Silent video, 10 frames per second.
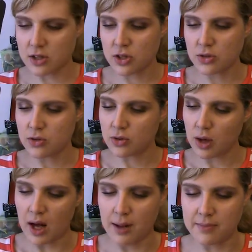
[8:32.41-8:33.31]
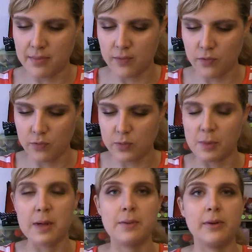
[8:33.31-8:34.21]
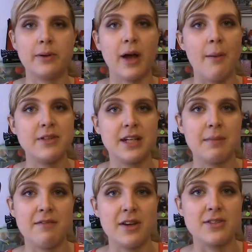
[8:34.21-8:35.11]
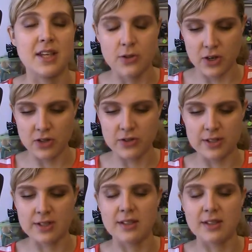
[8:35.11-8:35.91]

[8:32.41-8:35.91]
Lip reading: too, some people are commenting on my videos that you can use this as